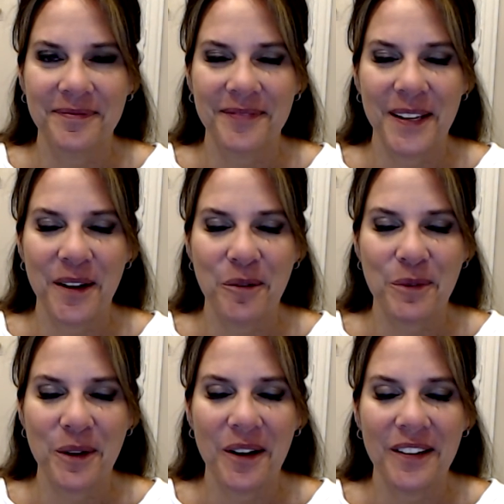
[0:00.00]
I hope you
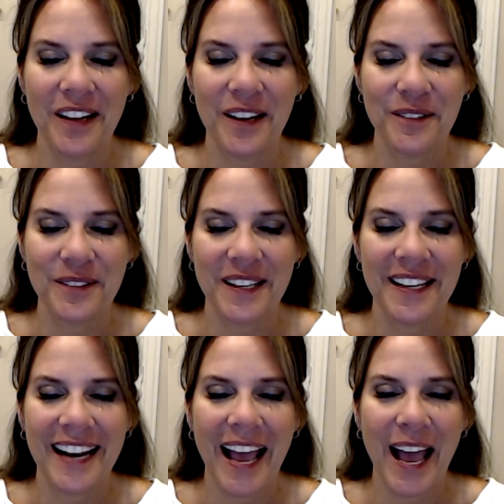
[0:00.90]
all have
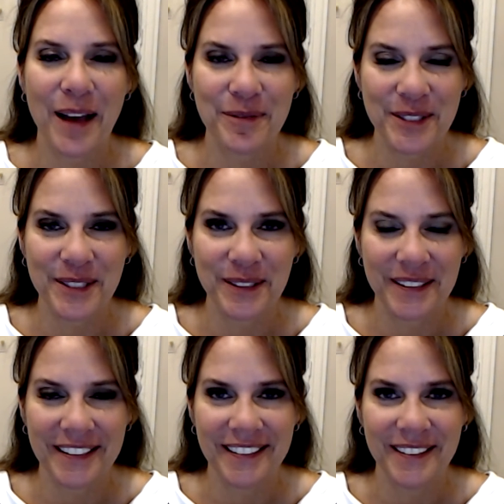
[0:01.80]
an absolutely
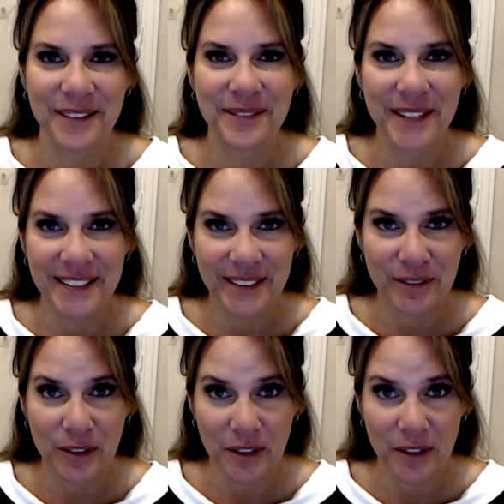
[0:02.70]
wonderful,